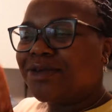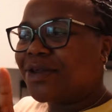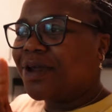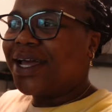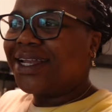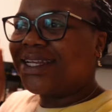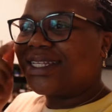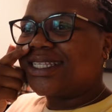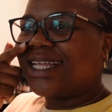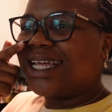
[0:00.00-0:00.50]

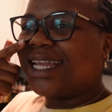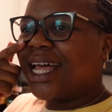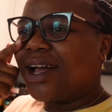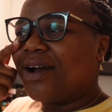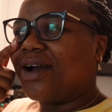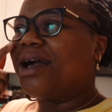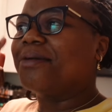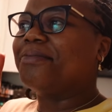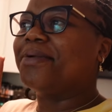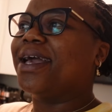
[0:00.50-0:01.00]
don't understand how
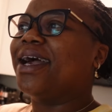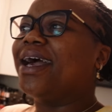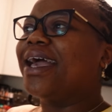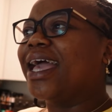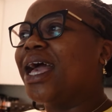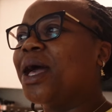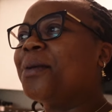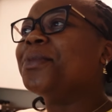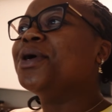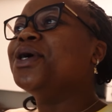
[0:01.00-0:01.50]
happy I
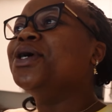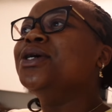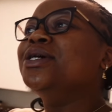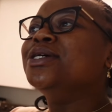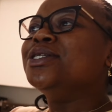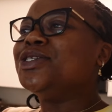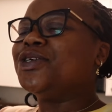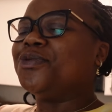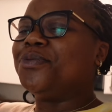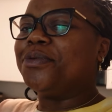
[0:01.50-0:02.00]
am
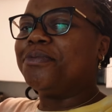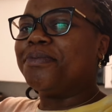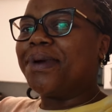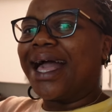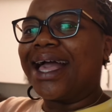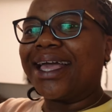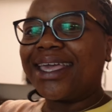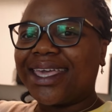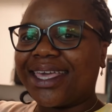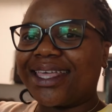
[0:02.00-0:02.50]
to be
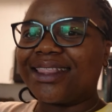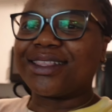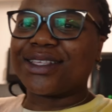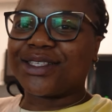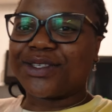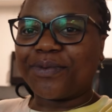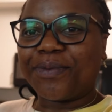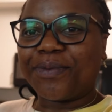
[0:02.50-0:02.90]
back in this